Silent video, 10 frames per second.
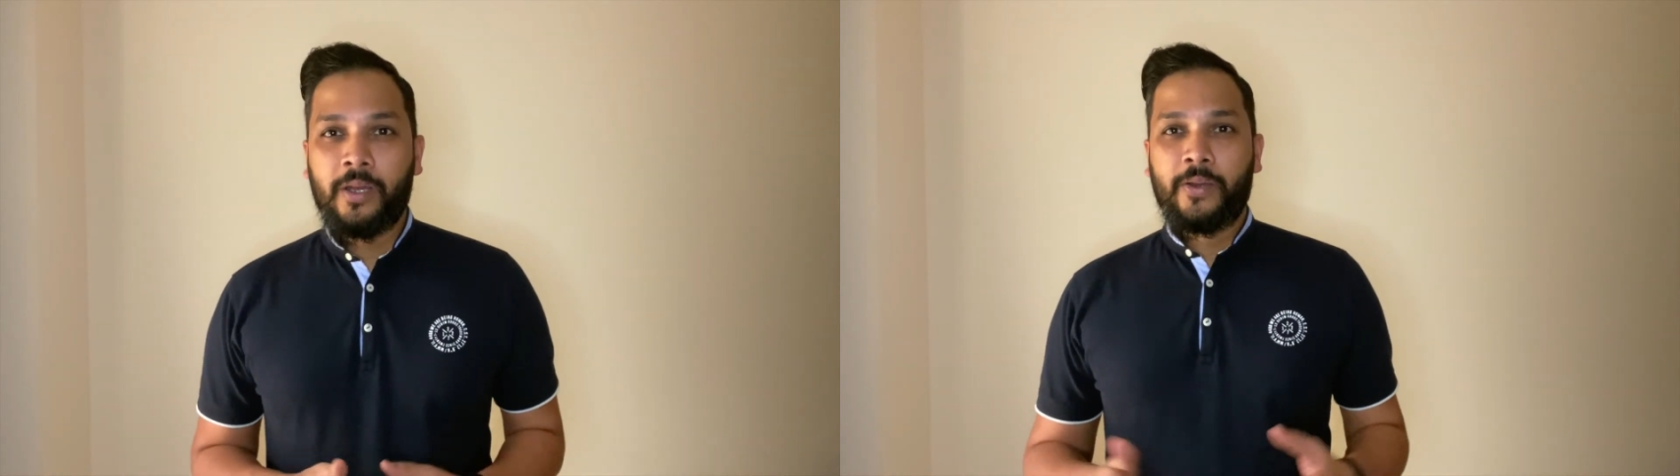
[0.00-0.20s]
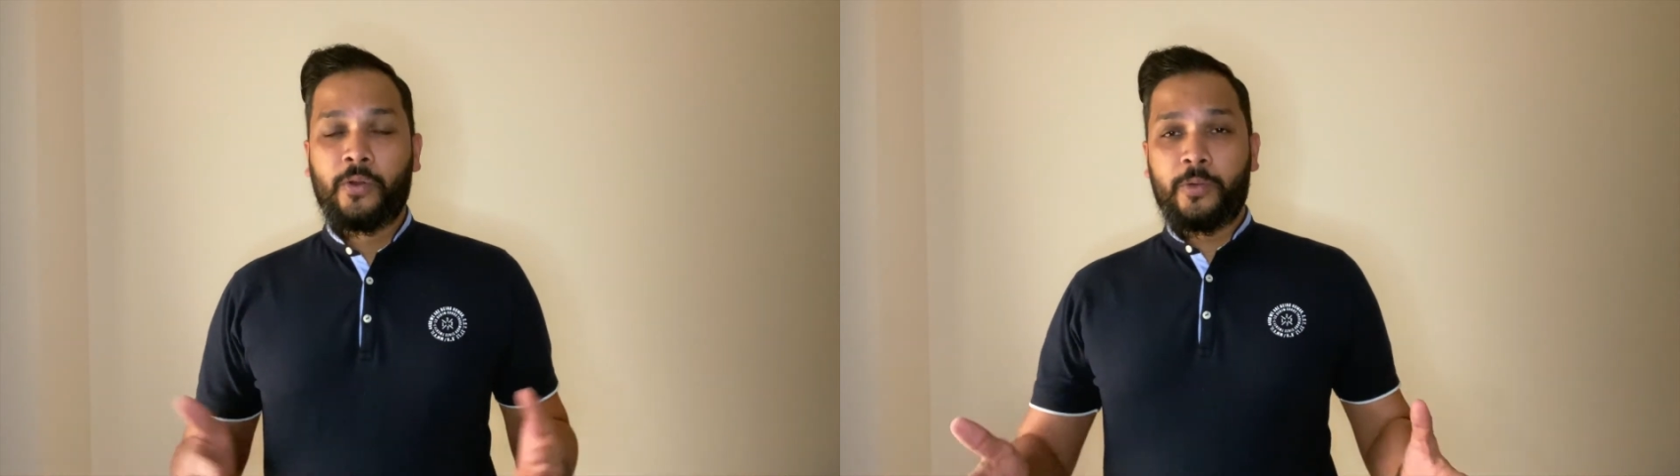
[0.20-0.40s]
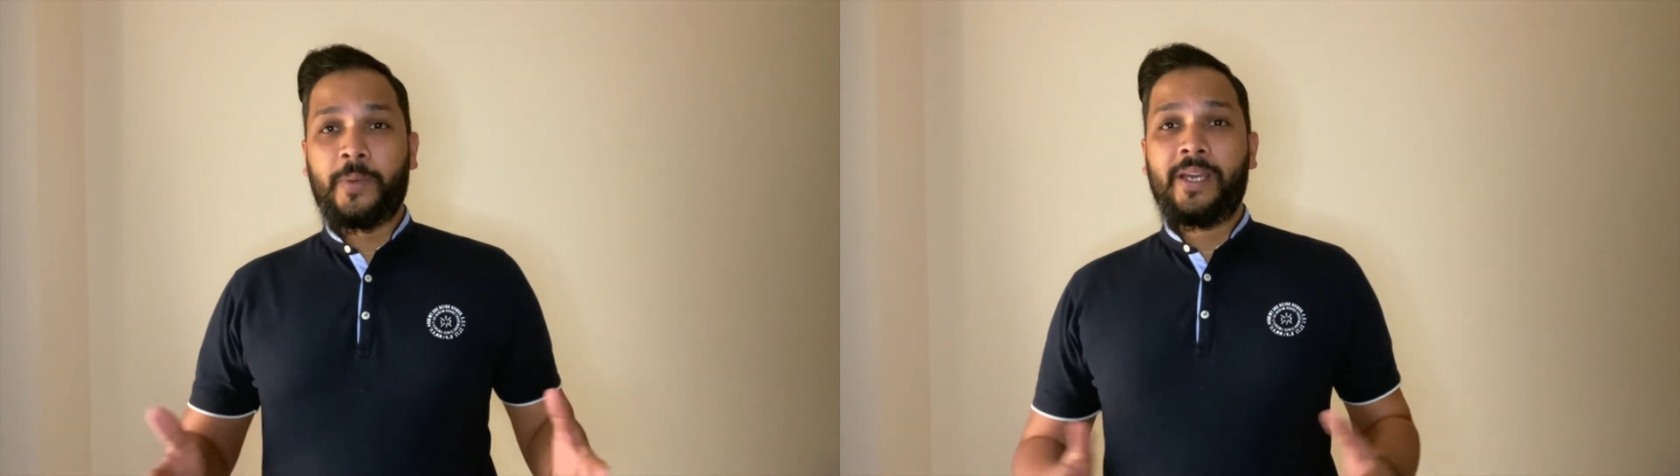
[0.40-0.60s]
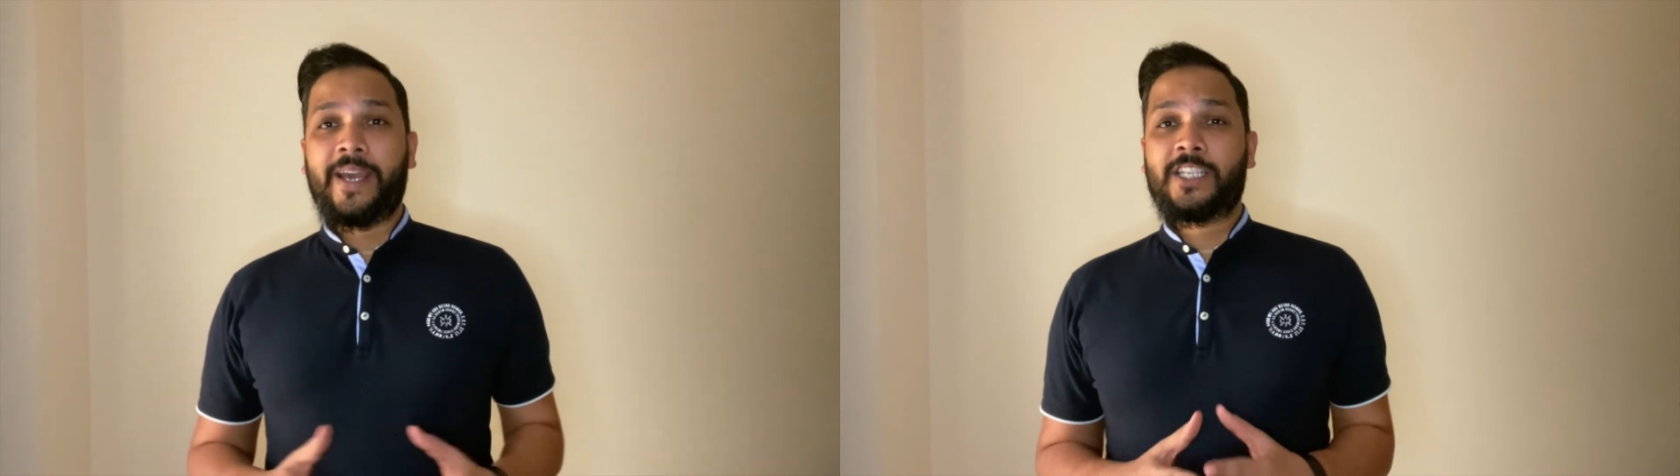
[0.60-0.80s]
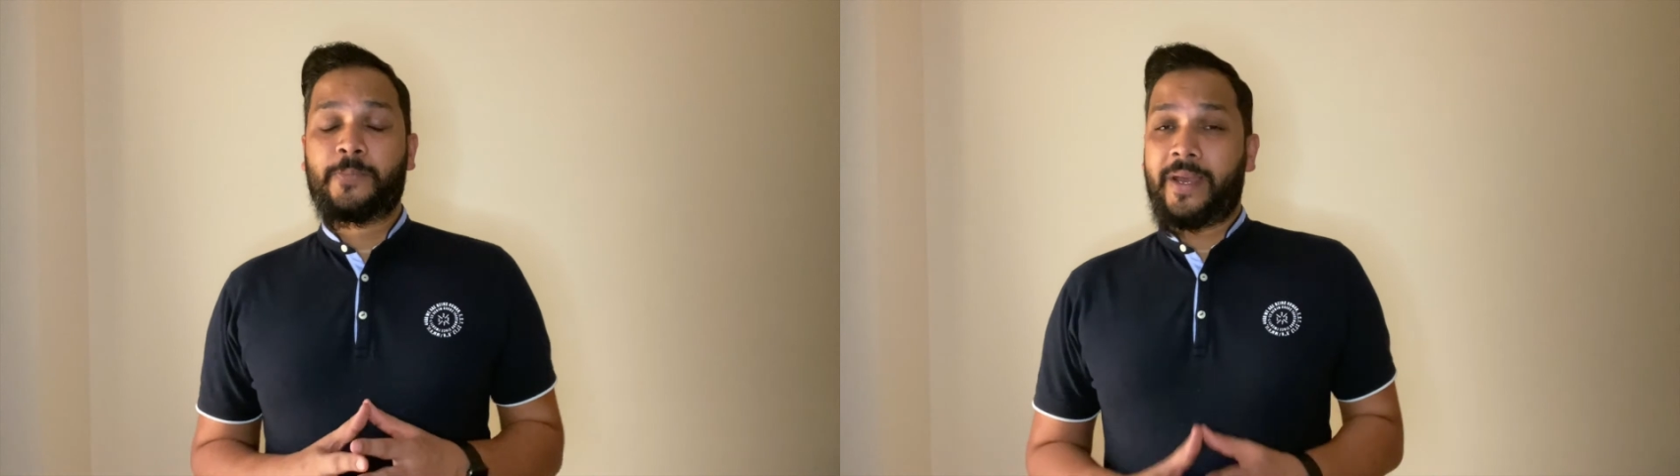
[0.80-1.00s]
could be
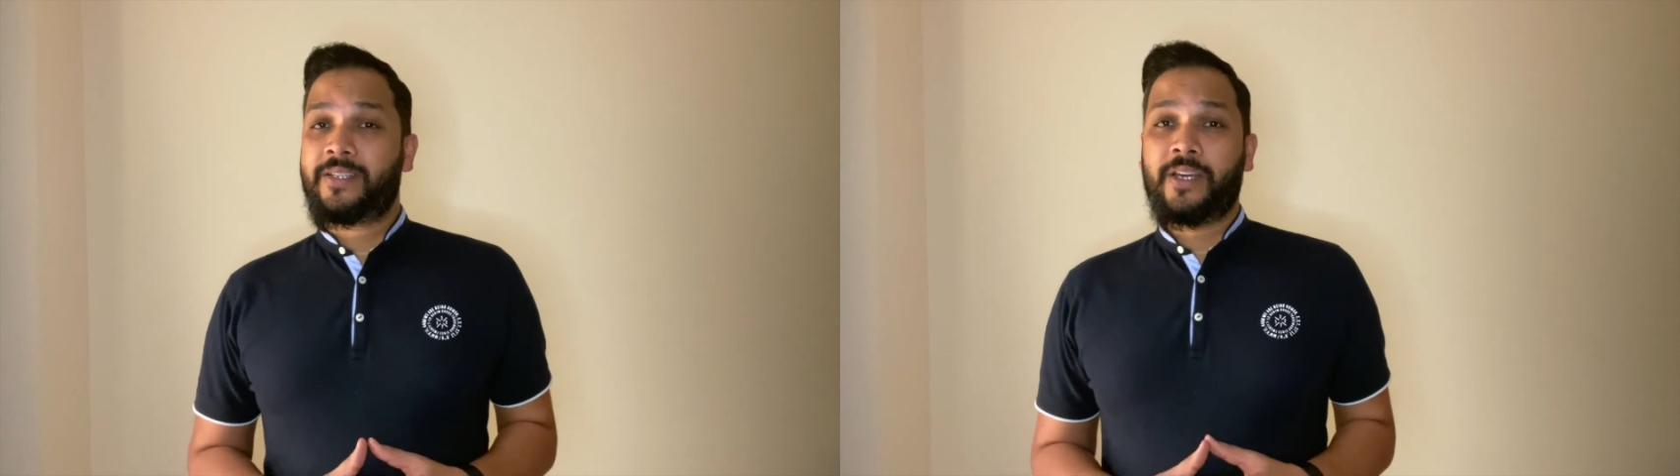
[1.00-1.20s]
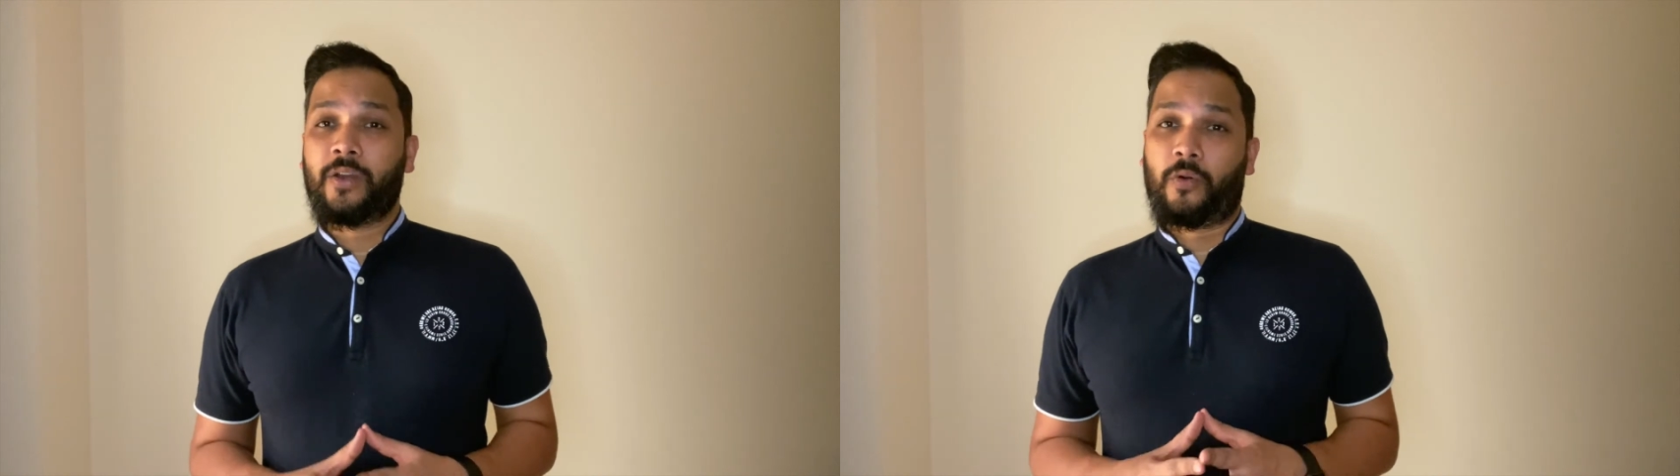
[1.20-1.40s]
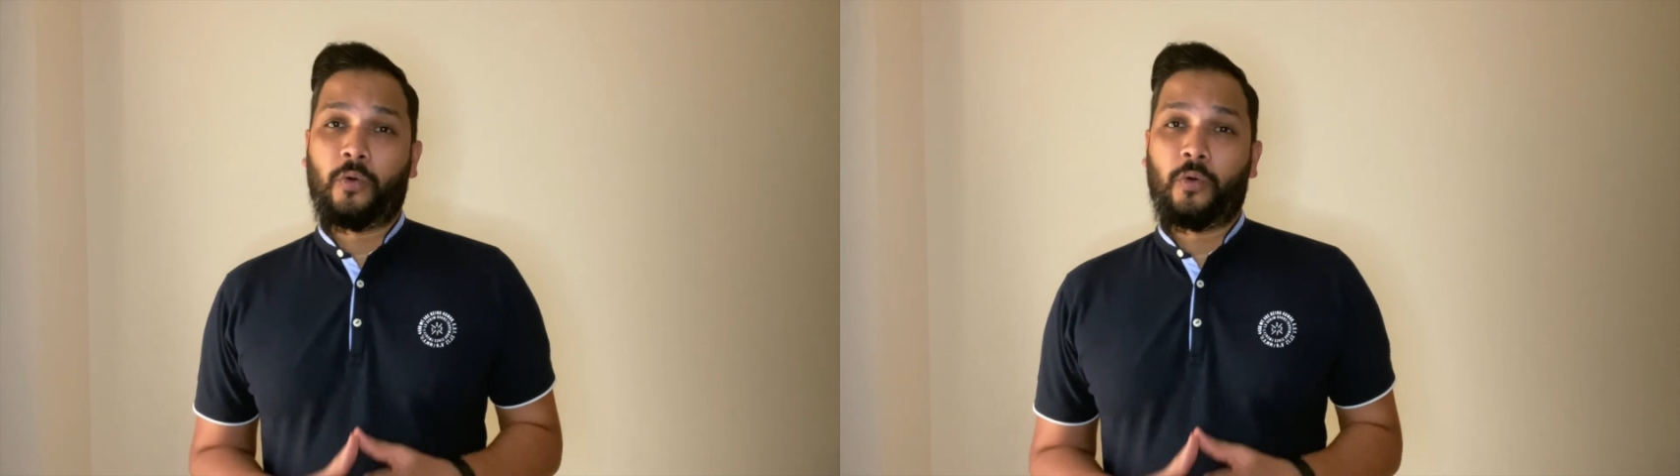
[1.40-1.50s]
expecting